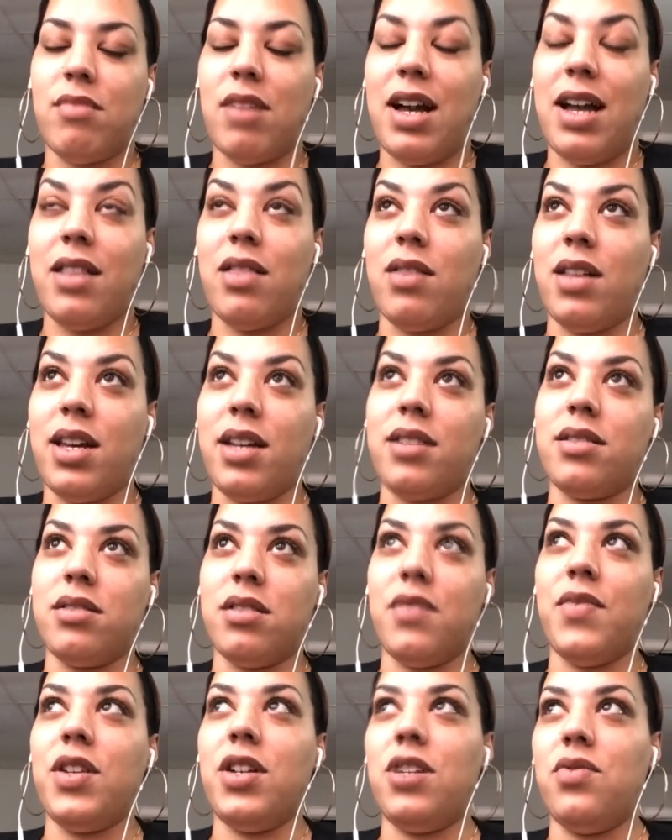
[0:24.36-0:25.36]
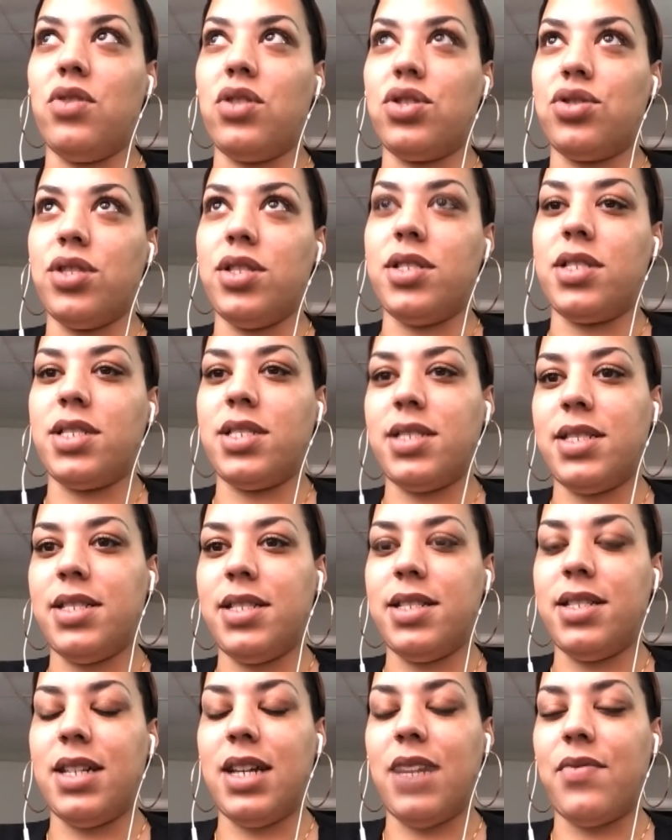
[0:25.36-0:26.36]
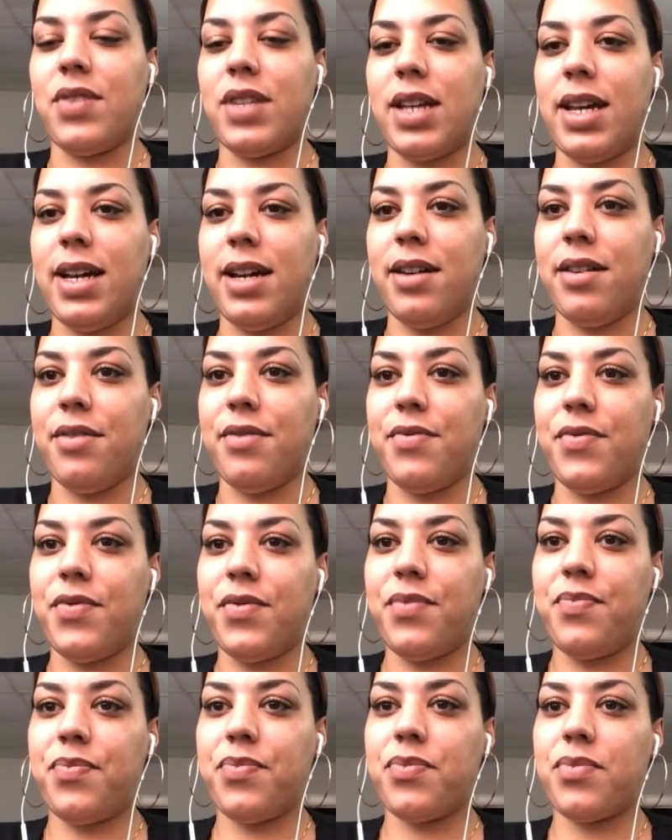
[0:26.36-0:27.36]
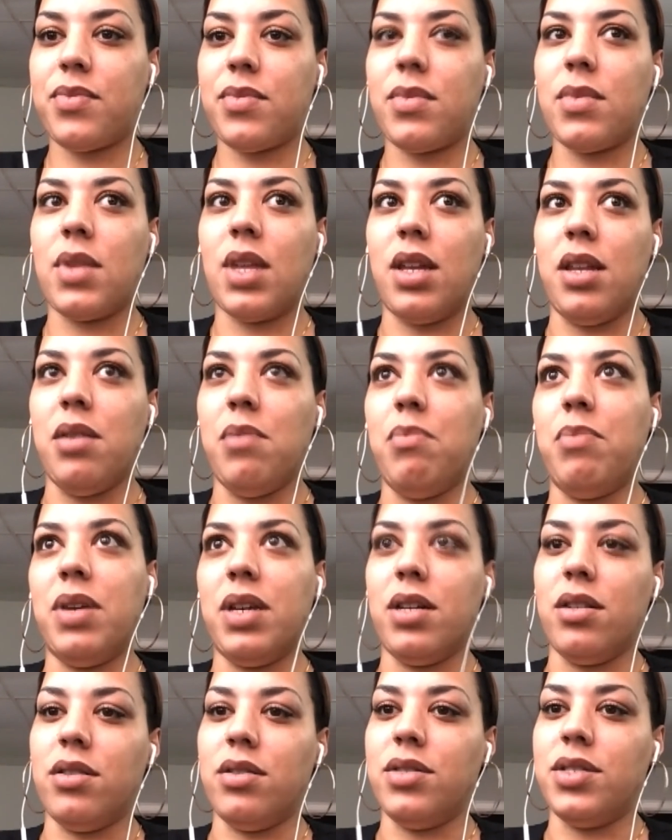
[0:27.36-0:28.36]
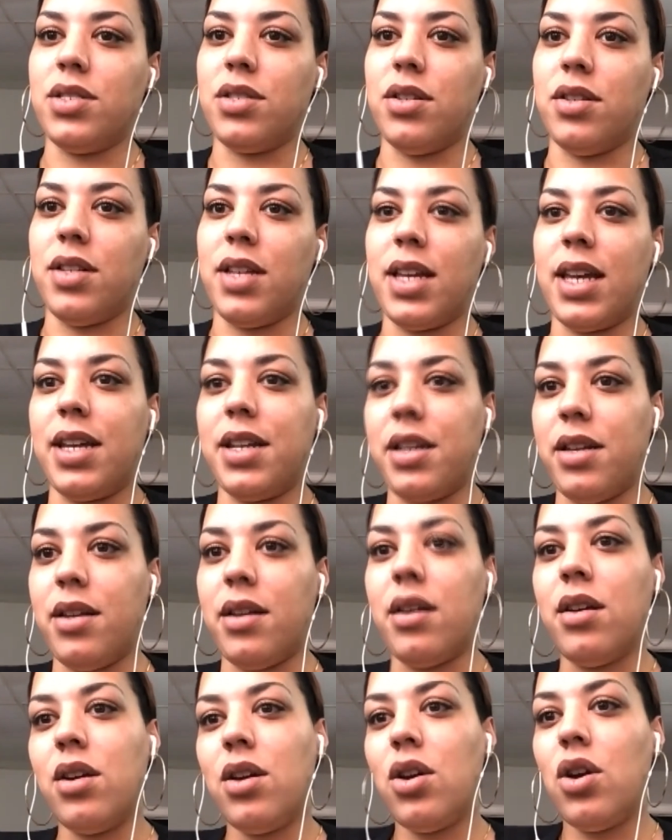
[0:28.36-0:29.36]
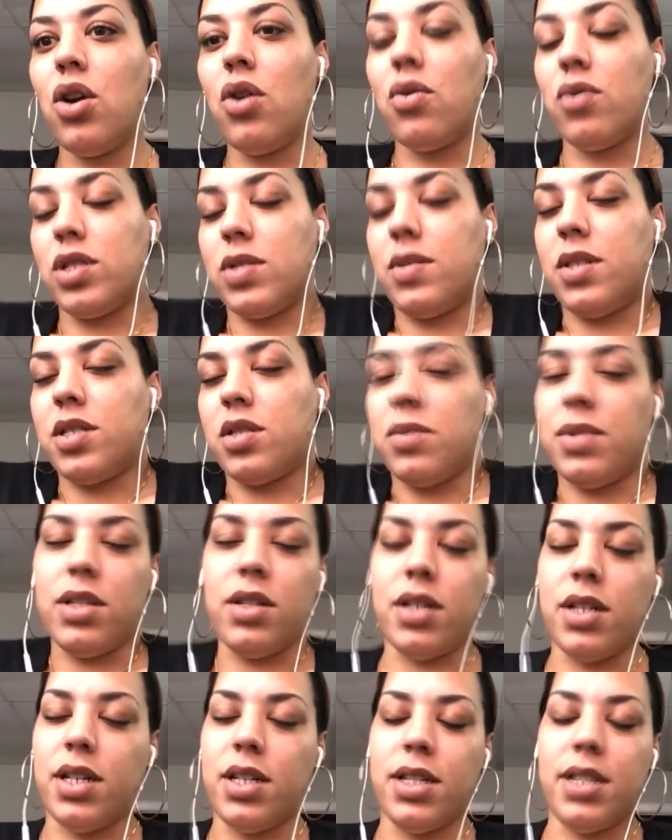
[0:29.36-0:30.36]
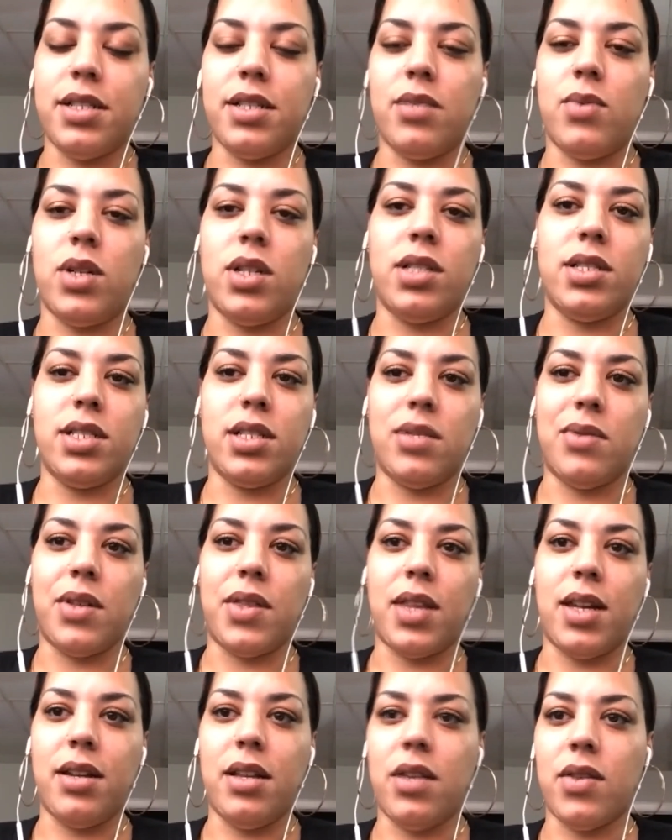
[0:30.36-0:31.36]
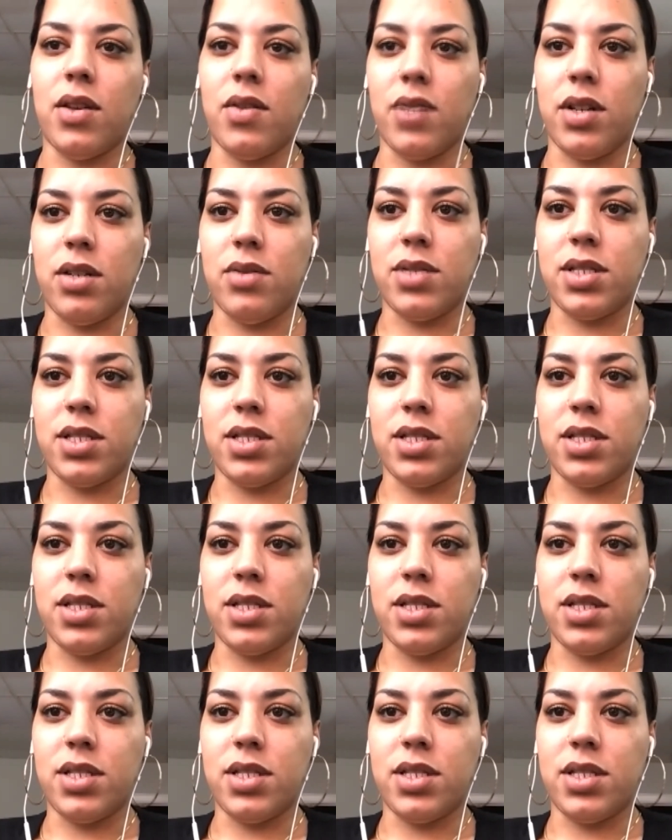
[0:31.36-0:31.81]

I liked living on the streets because I didn't have to have any bills or like any responsibility and I didn't want to deal with anything that I was